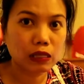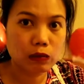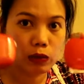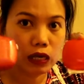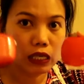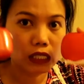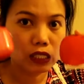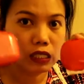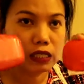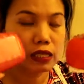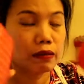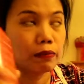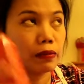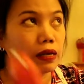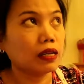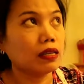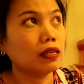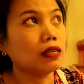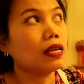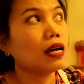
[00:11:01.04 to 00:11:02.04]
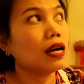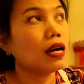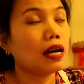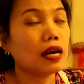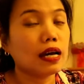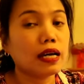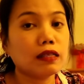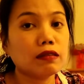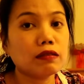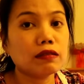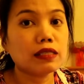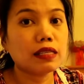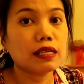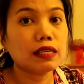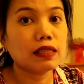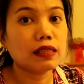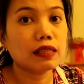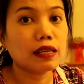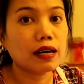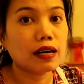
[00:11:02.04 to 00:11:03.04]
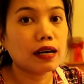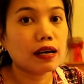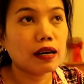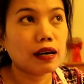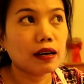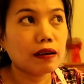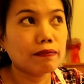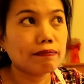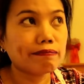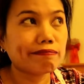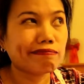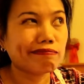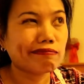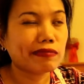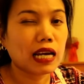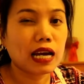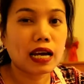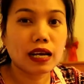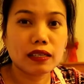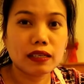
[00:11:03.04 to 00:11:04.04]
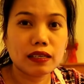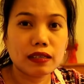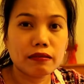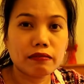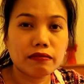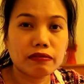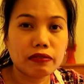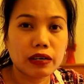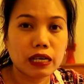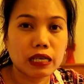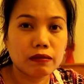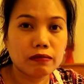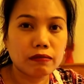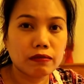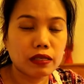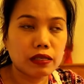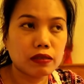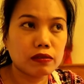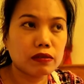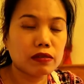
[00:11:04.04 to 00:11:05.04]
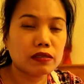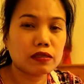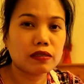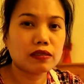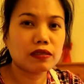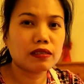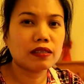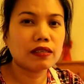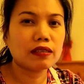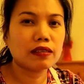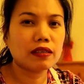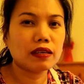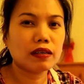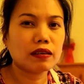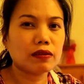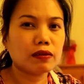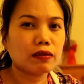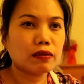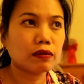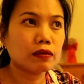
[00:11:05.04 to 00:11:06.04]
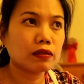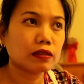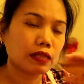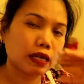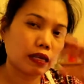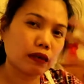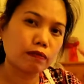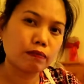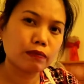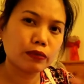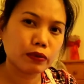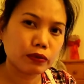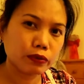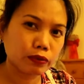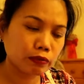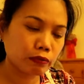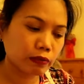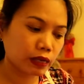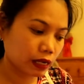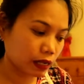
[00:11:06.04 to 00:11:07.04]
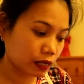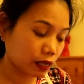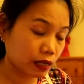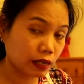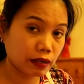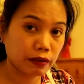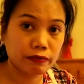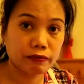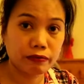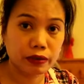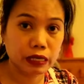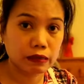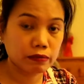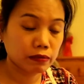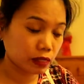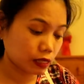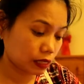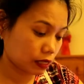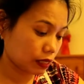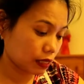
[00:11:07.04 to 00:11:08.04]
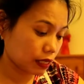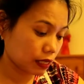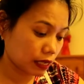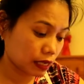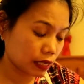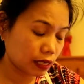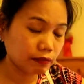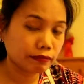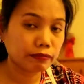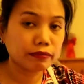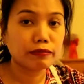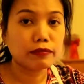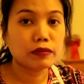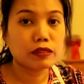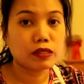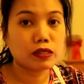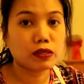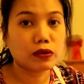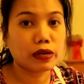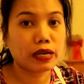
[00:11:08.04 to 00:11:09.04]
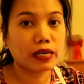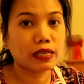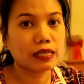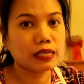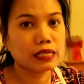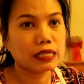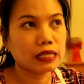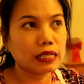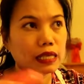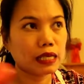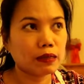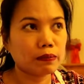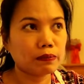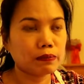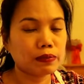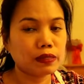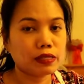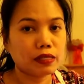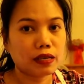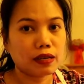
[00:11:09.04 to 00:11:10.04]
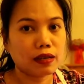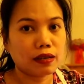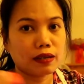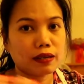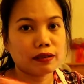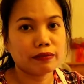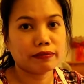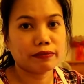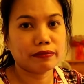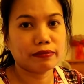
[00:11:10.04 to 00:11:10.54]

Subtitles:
batch naman, I didn't get the high-end frame because hindi ko type yung mga frames nila. So I end up sa,